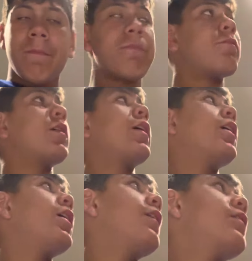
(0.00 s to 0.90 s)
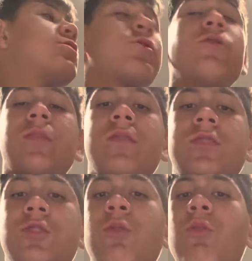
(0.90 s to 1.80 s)
But yeah, and school's
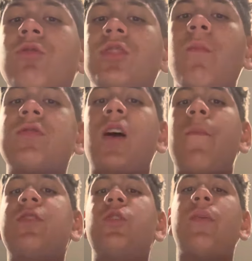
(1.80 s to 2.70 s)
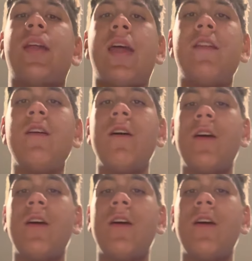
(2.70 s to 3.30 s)
school's almost coming to an end.